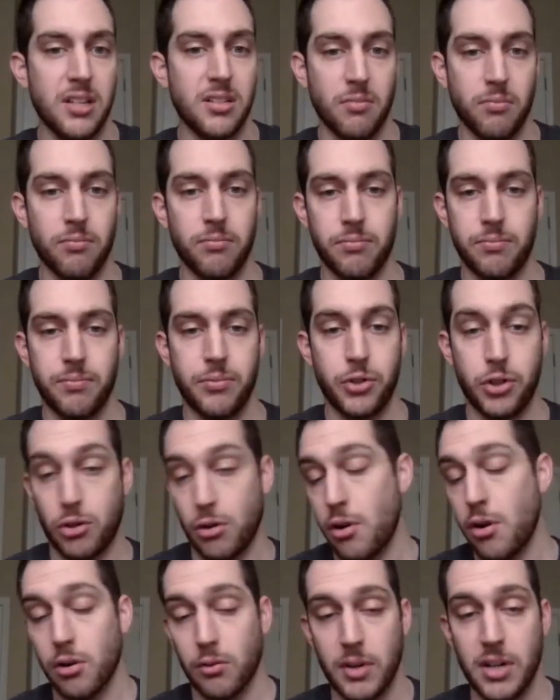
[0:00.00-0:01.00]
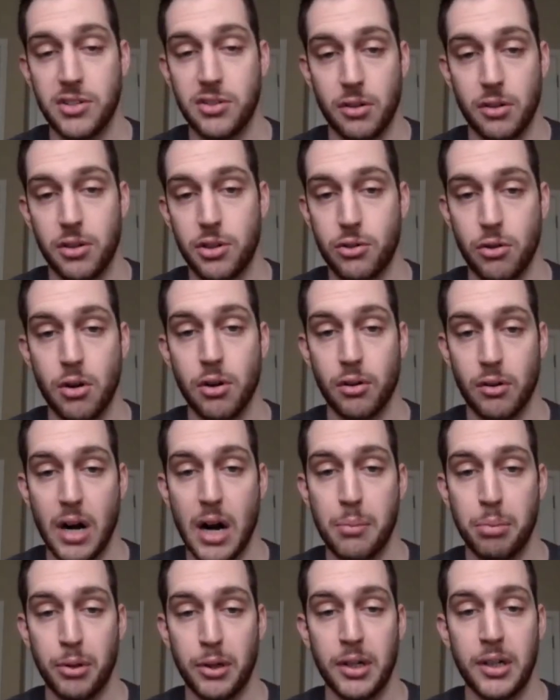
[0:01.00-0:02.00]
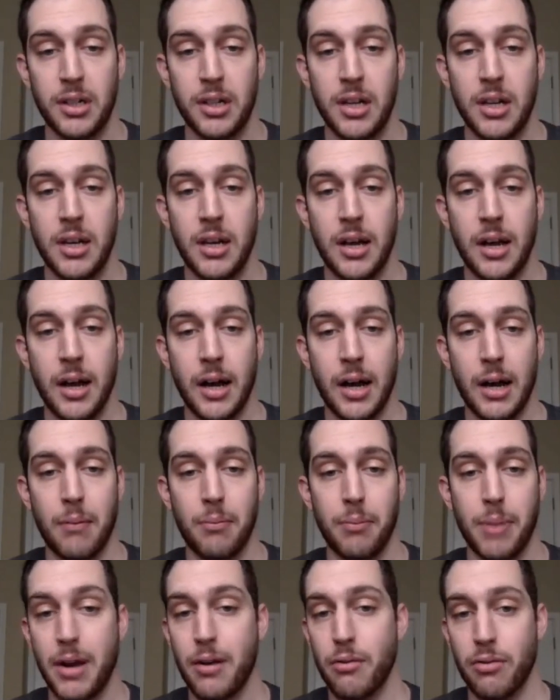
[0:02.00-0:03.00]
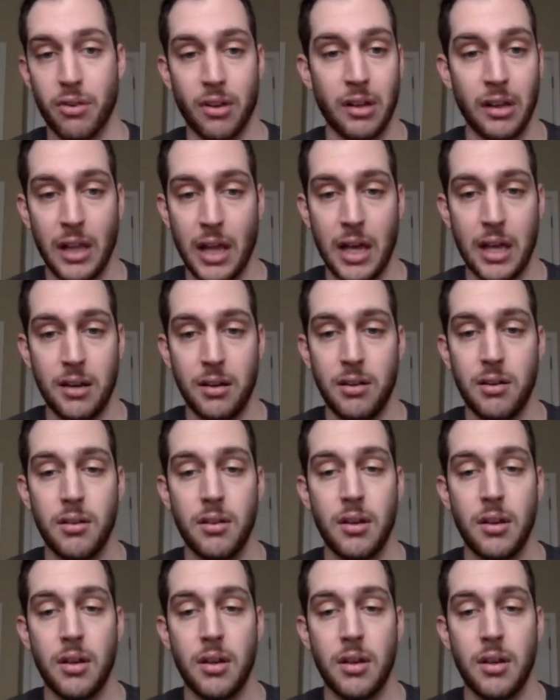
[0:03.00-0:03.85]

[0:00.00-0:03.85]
he's a strong wrestler, strong grappler, better than Glenn